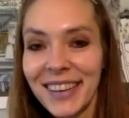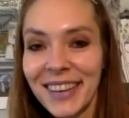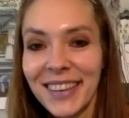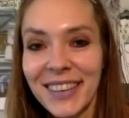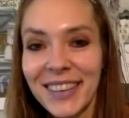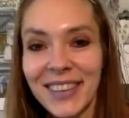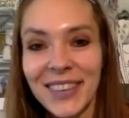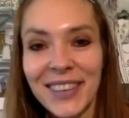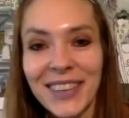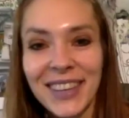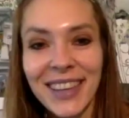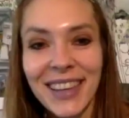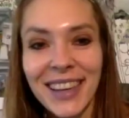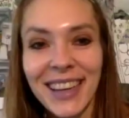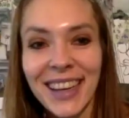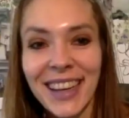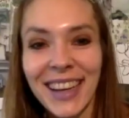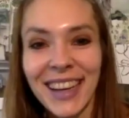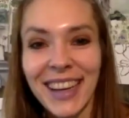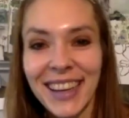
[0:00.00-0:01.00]

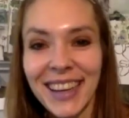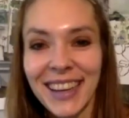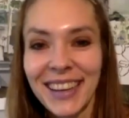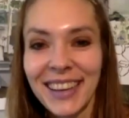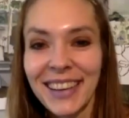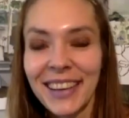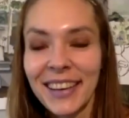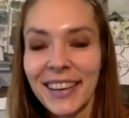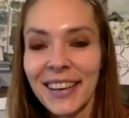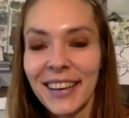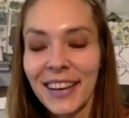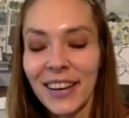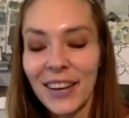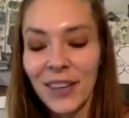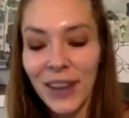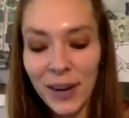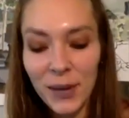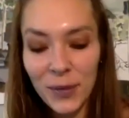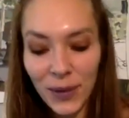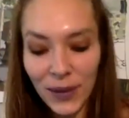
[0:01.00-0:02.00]
Okay. All
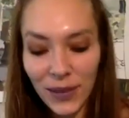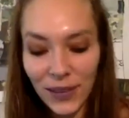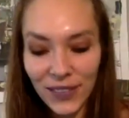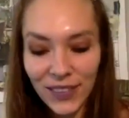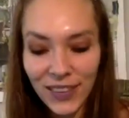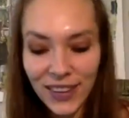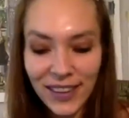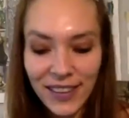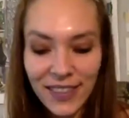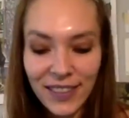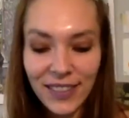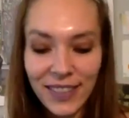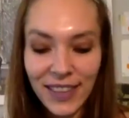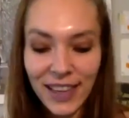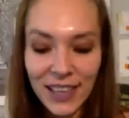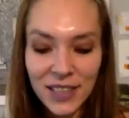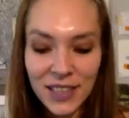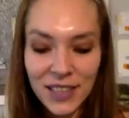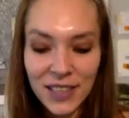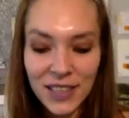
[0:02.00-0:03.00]
right. Well,
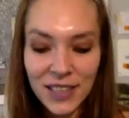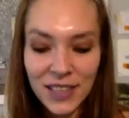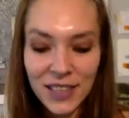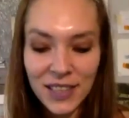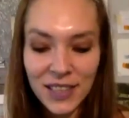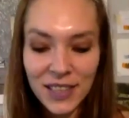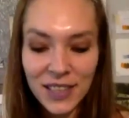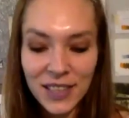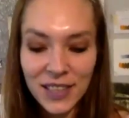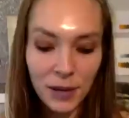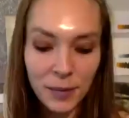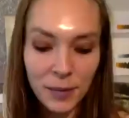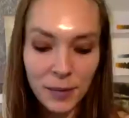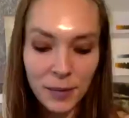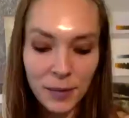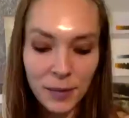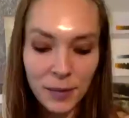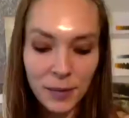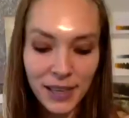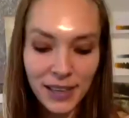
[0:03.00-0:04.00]
thanks for
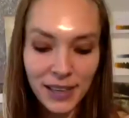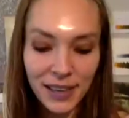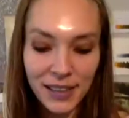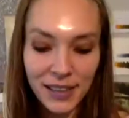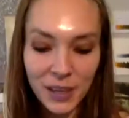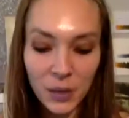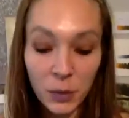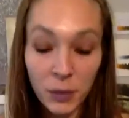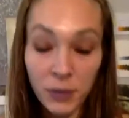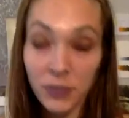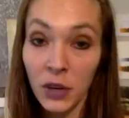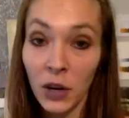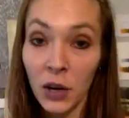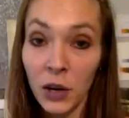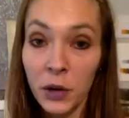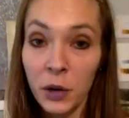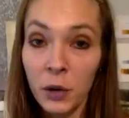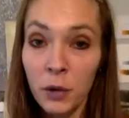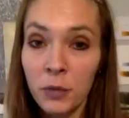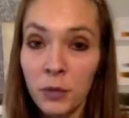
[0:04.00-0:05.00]
coming, Barnaby. And I think we've
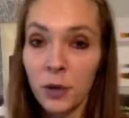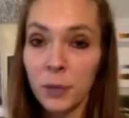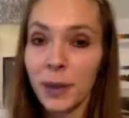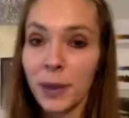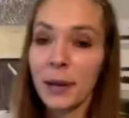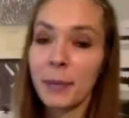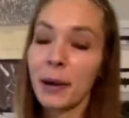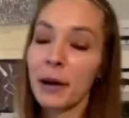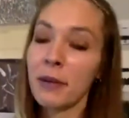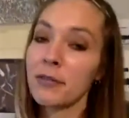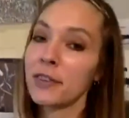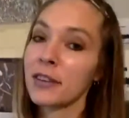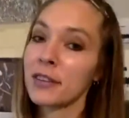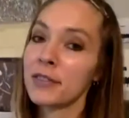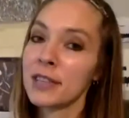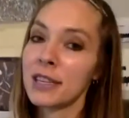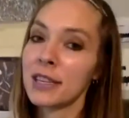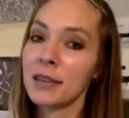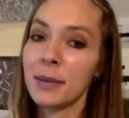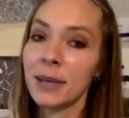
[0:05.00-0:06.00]
gone over by about
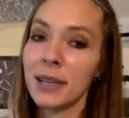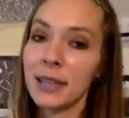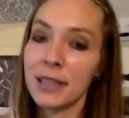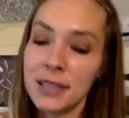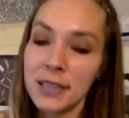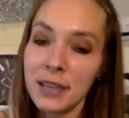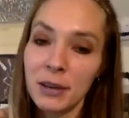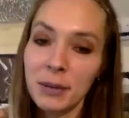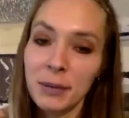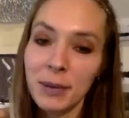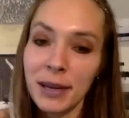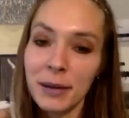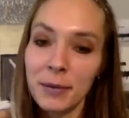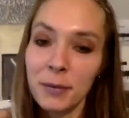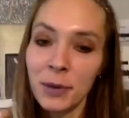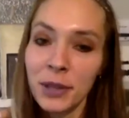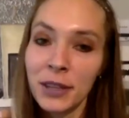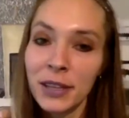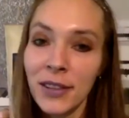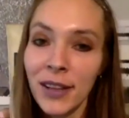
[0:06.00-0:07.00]
15 minutes here, but
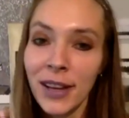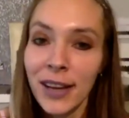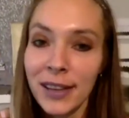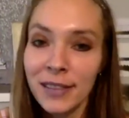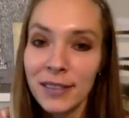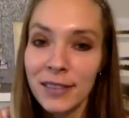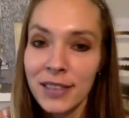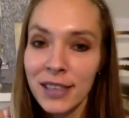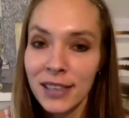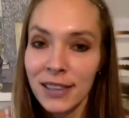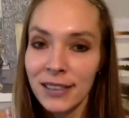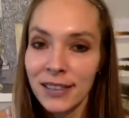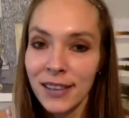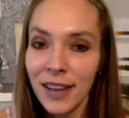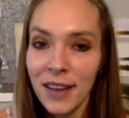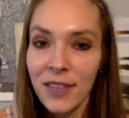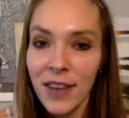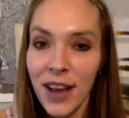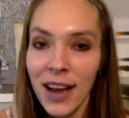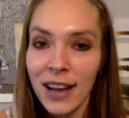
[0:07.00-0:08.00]
I'm really glad to
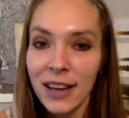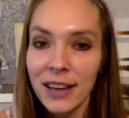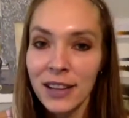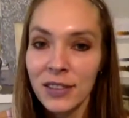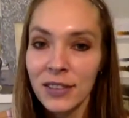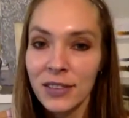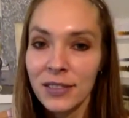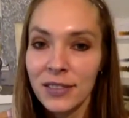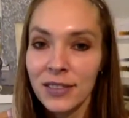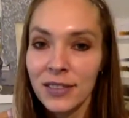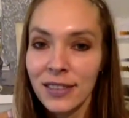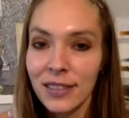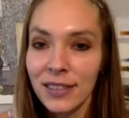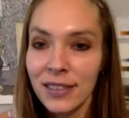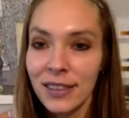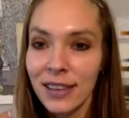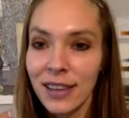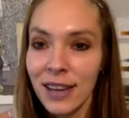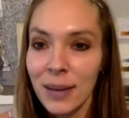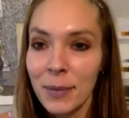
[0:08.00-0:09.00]
have had you
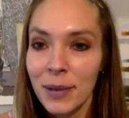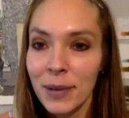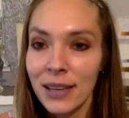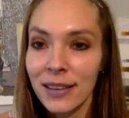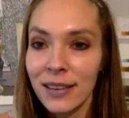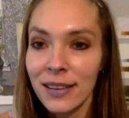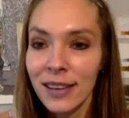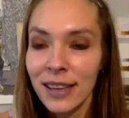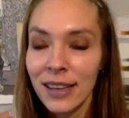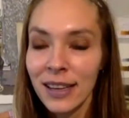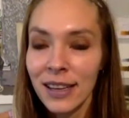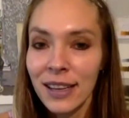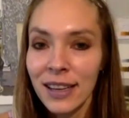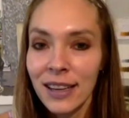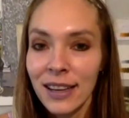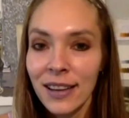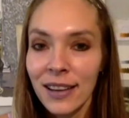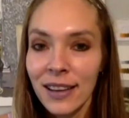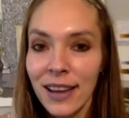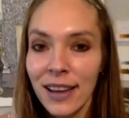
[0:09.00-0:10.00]
come
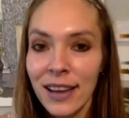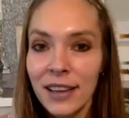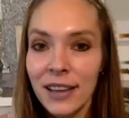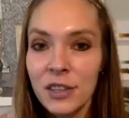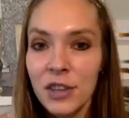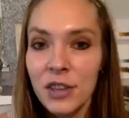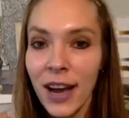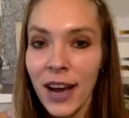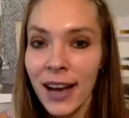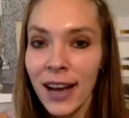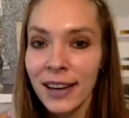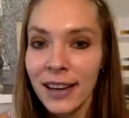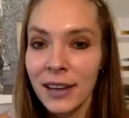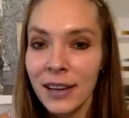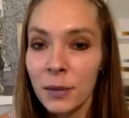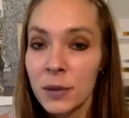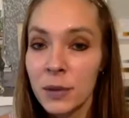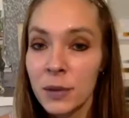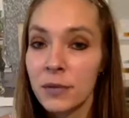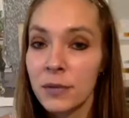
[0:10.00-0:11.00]
and chat. And it
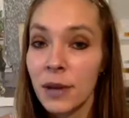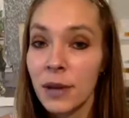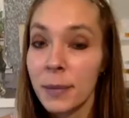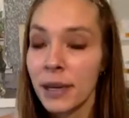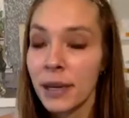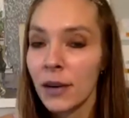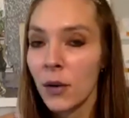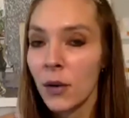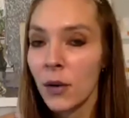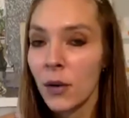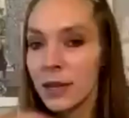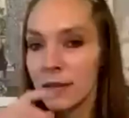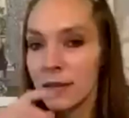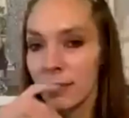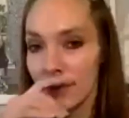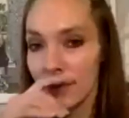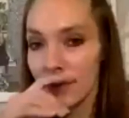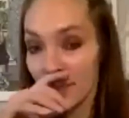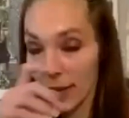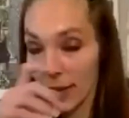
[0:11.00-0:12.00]
was, I mean, always,
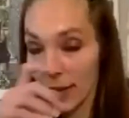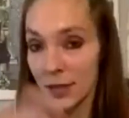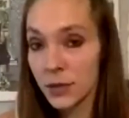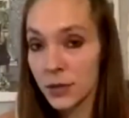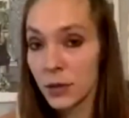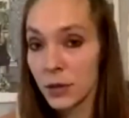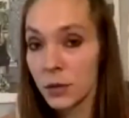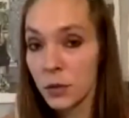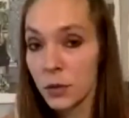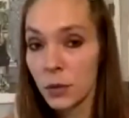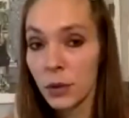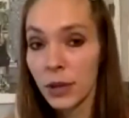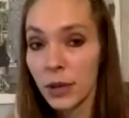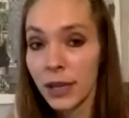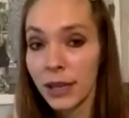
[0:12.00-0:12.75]
as usual, like